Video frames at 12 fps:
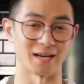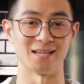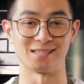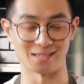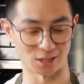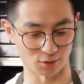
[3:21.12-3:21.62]

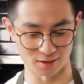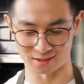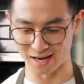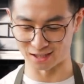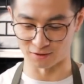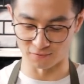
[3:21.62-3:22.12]
and
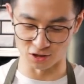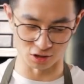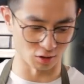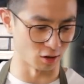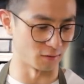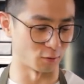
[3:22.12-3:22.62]
citrus, extra
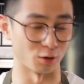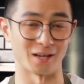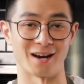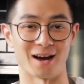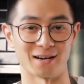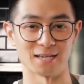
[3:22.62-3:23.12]
virgin olive oil,
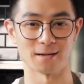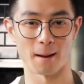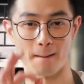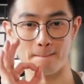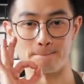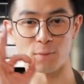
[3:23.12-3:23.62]
and honey.
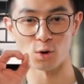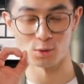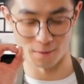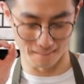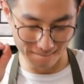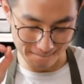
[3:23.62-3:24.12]

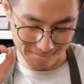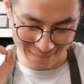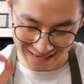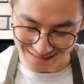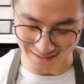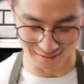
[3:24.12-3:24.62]

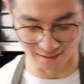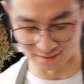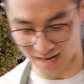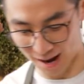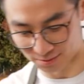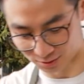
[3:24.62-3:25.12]
Amazing,
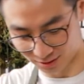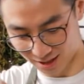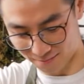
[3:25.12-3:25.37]
it's absolutely